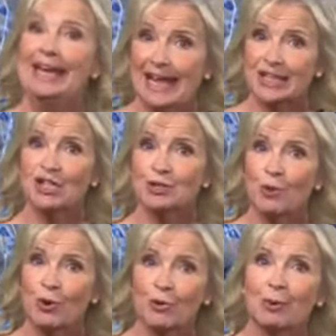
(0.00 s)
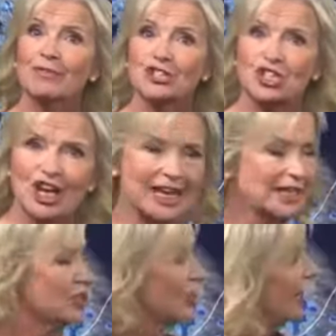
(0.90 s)
Into tomorrow, a bit of a
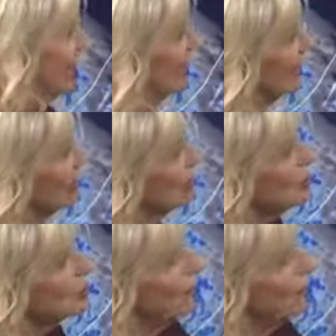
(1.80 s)
change in that a ridge of